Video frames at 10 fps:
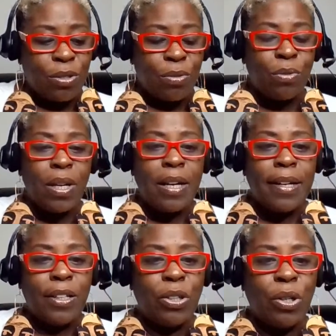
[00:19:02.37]
to,
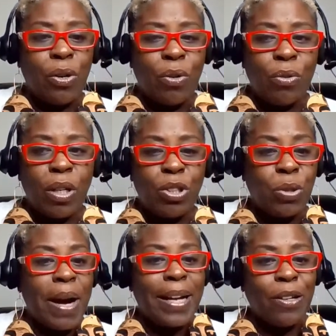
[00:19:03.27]

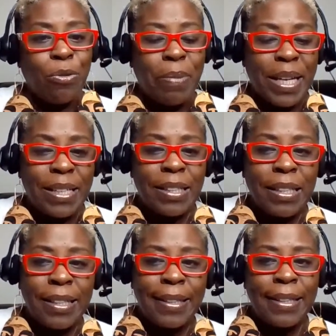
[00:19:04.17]
attract new
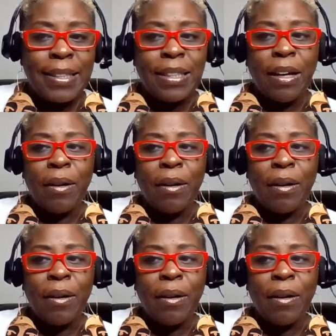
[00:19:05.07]
business,